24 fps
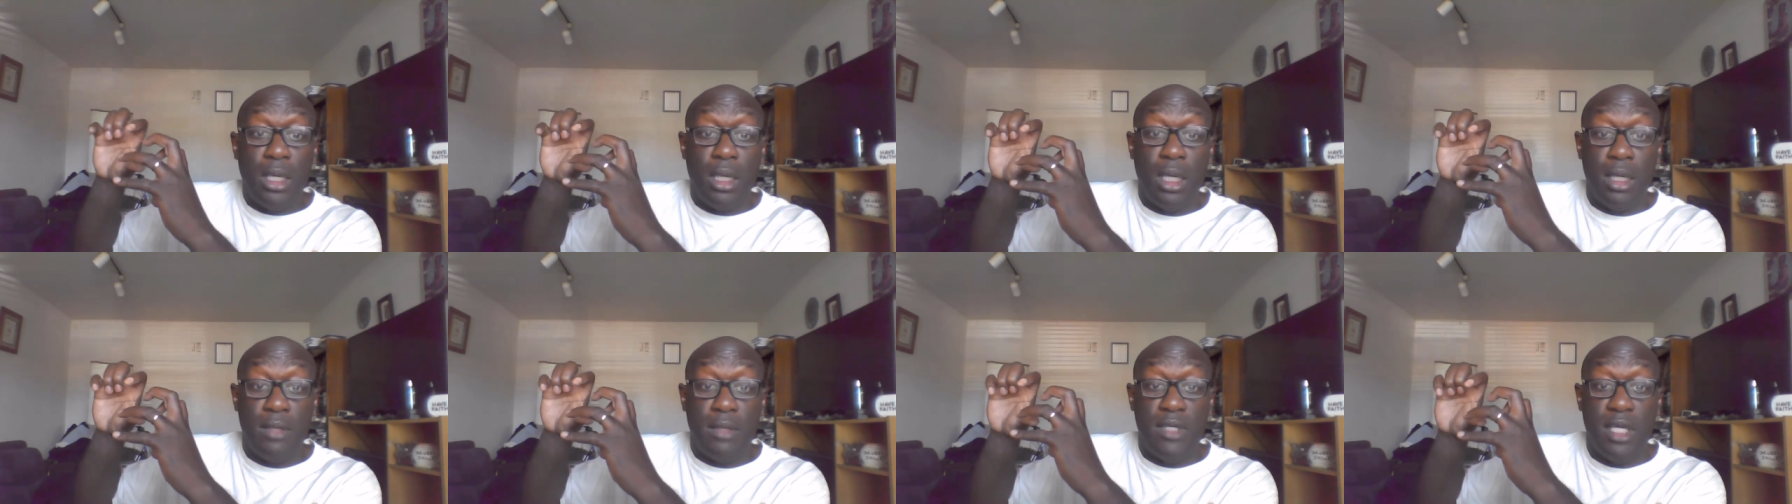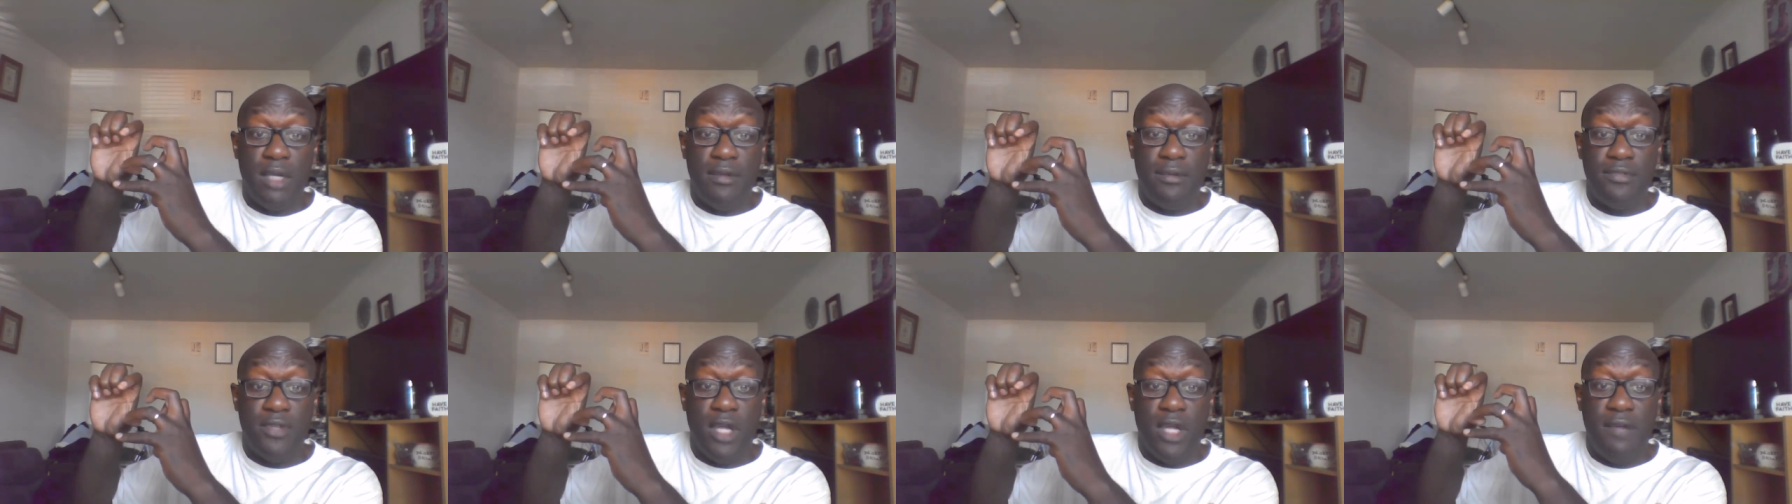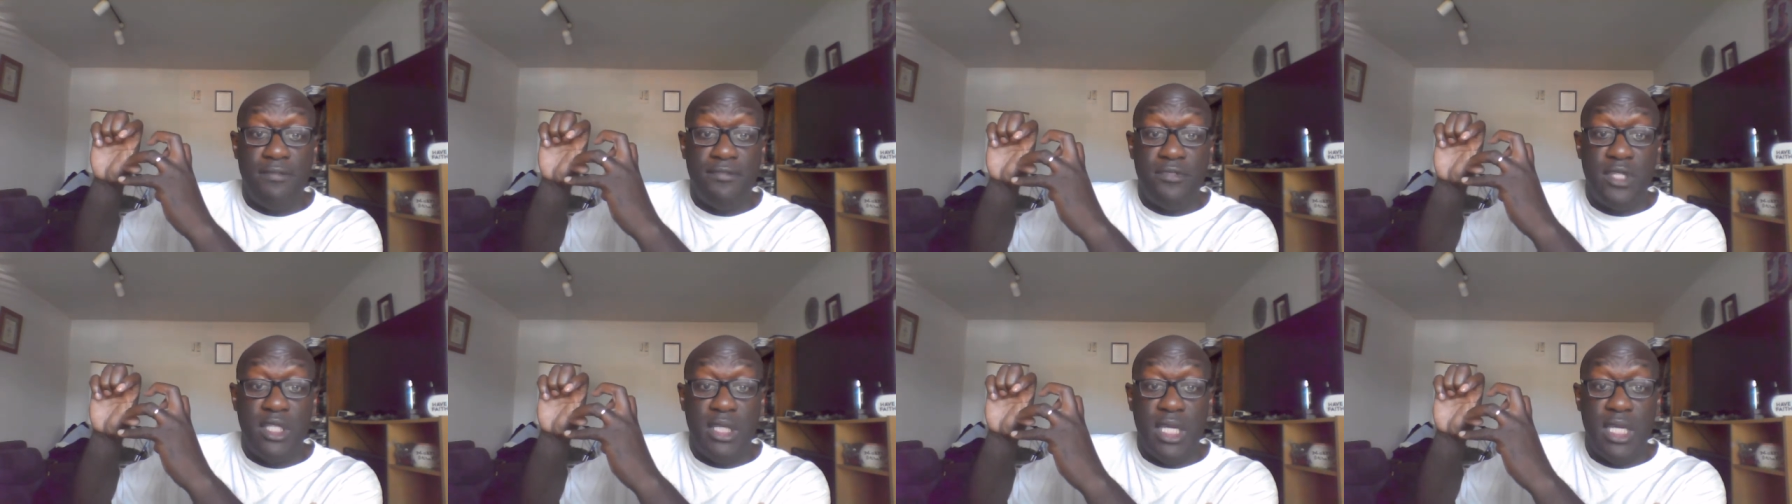of,
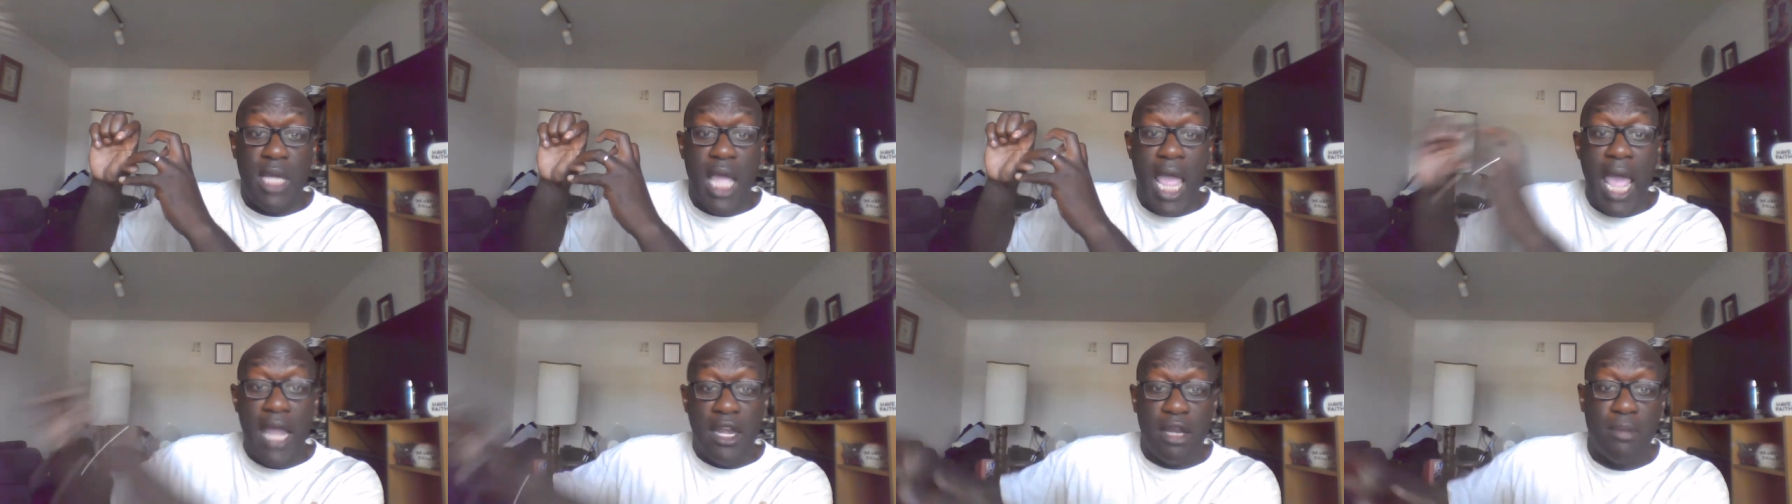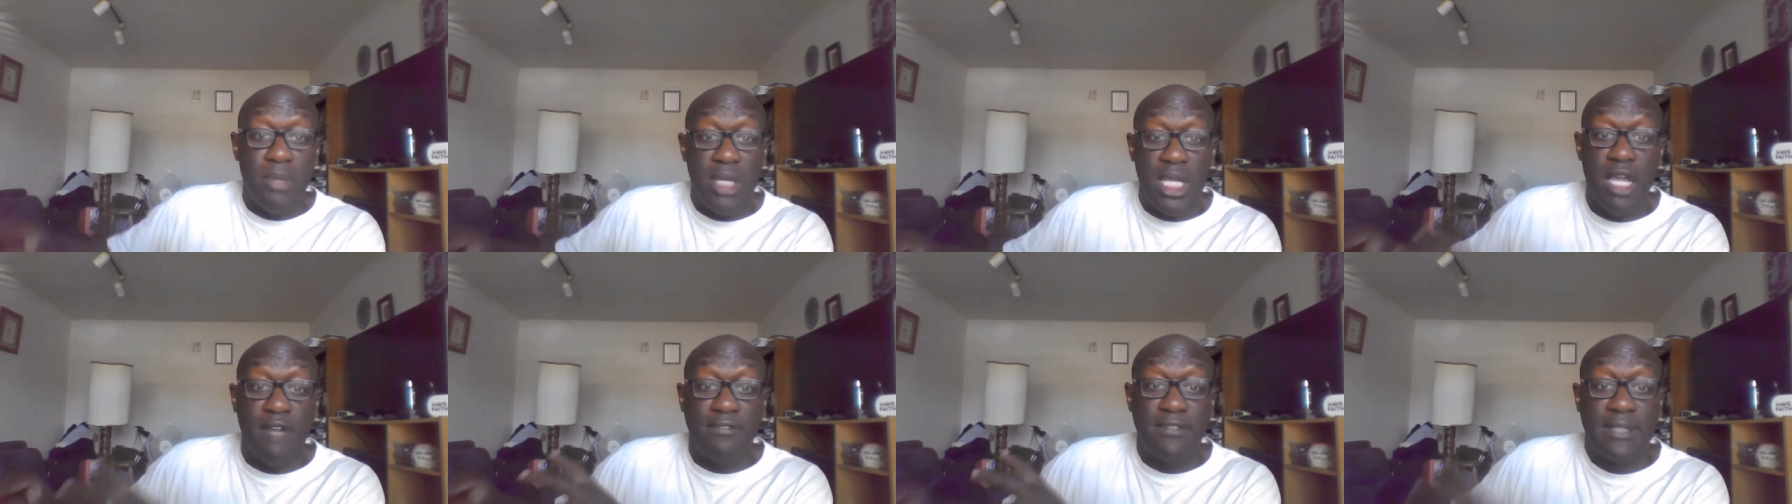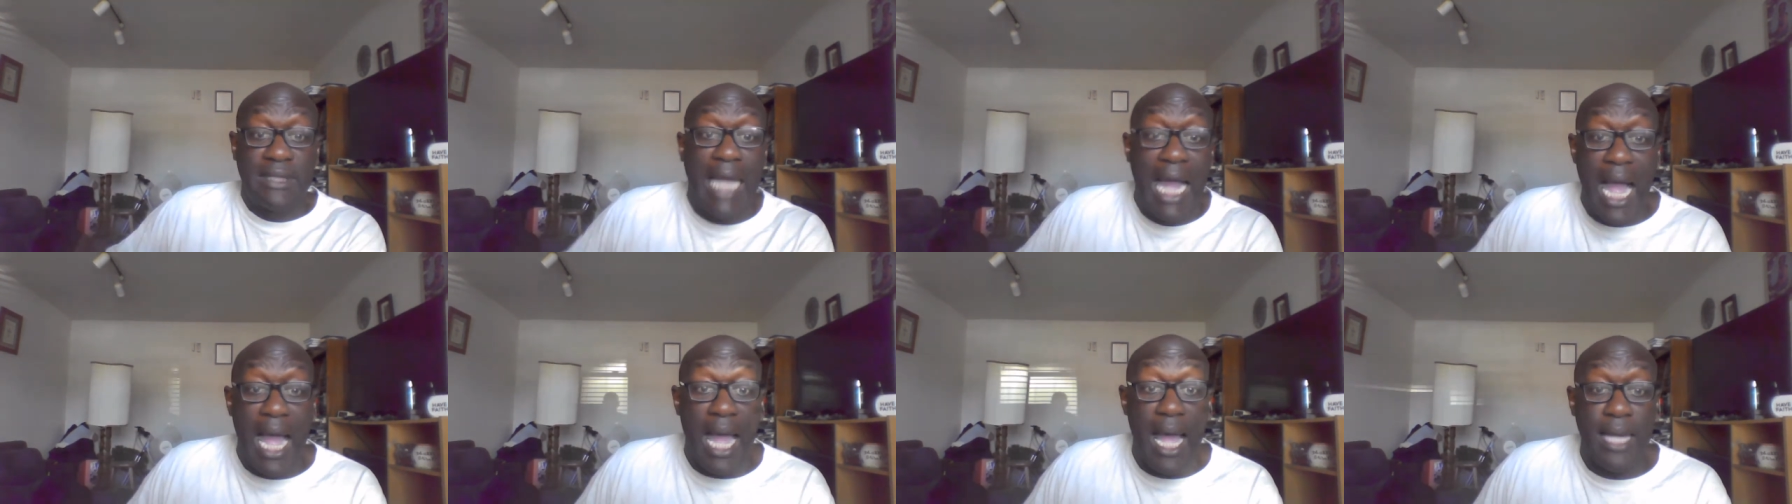of the enemy
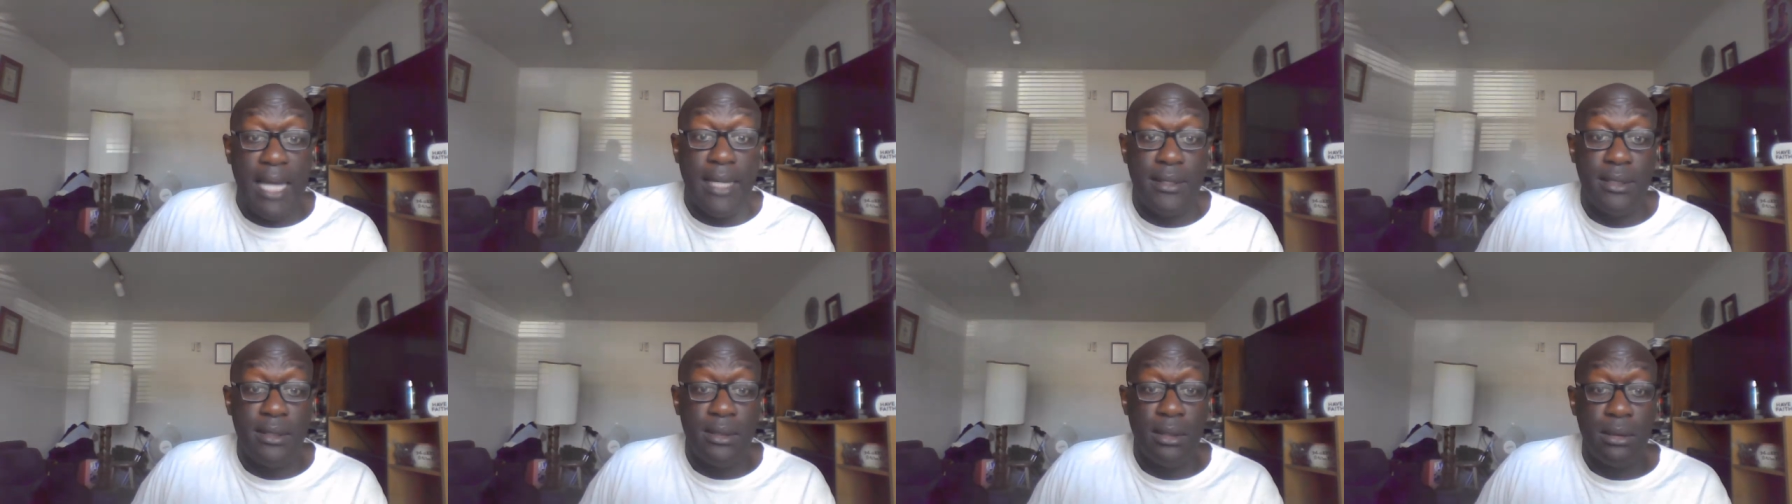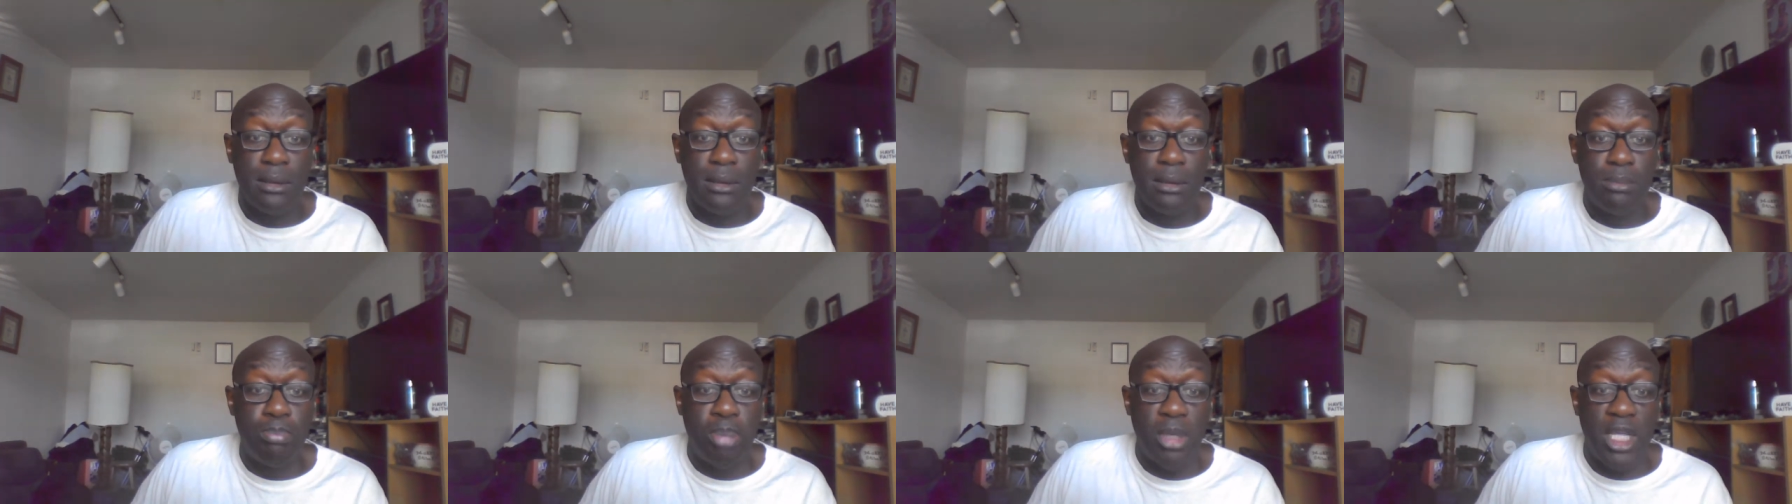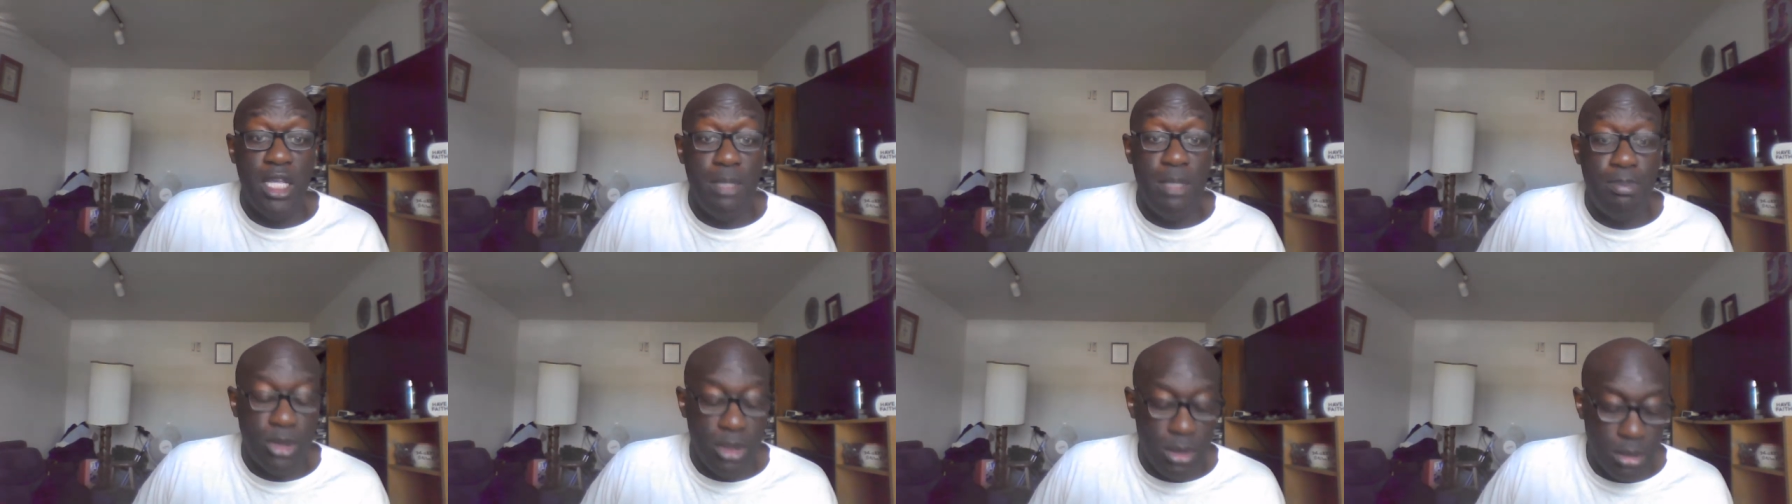of God,
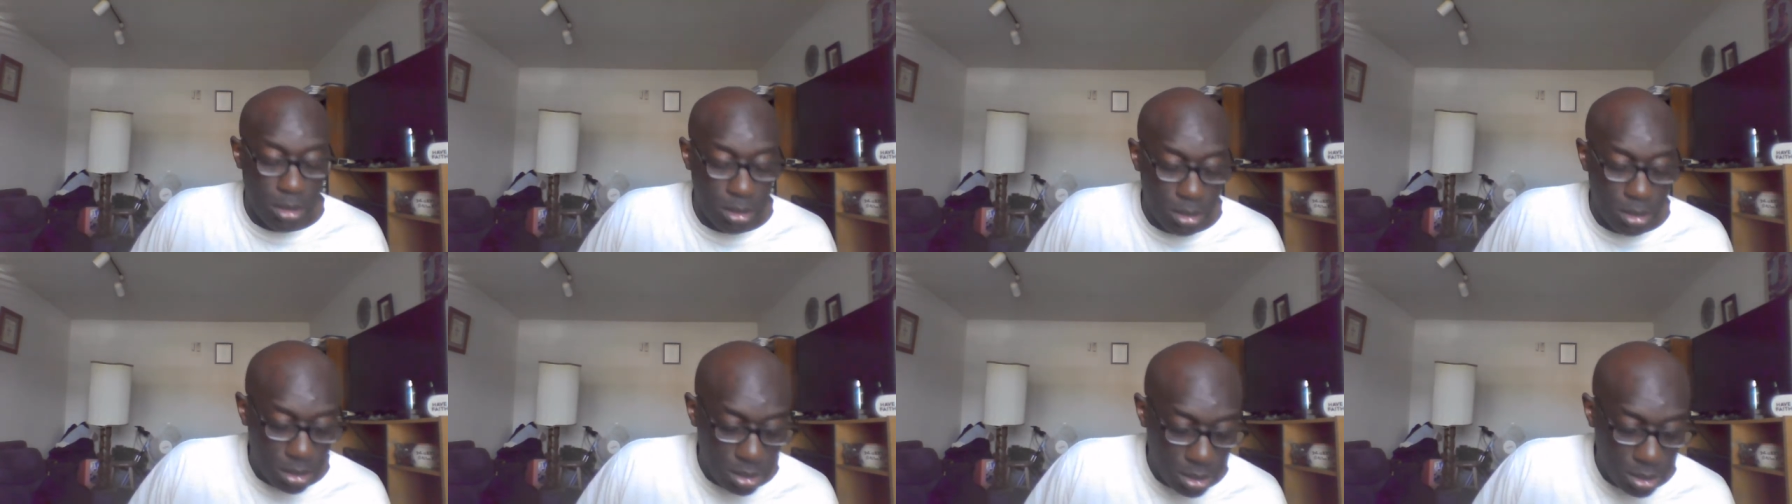people.